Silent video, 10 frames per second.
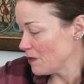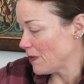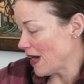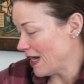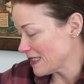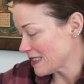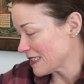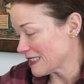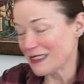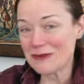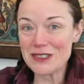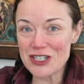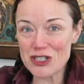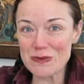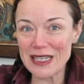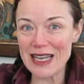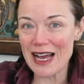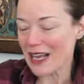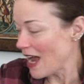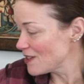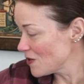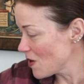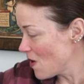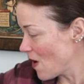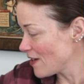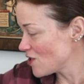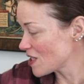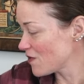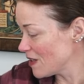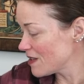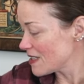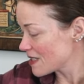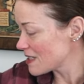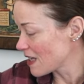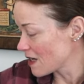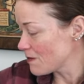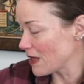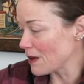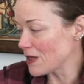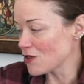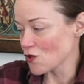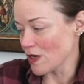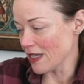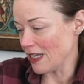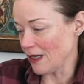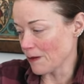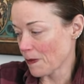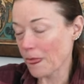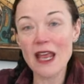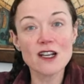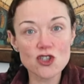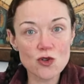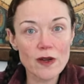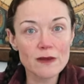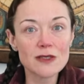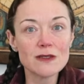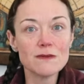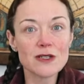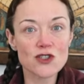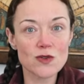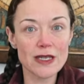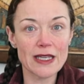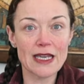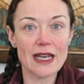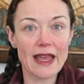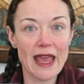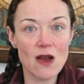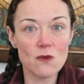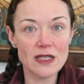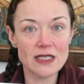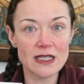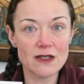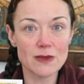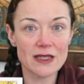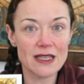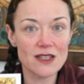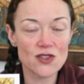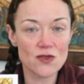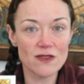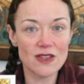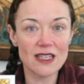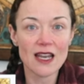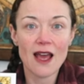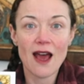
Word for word: But wish me luck. I don't know, I just feel this is gonna be a bit tricky. Enjoyable, but tricky, and I can't wait to hear about the history of it.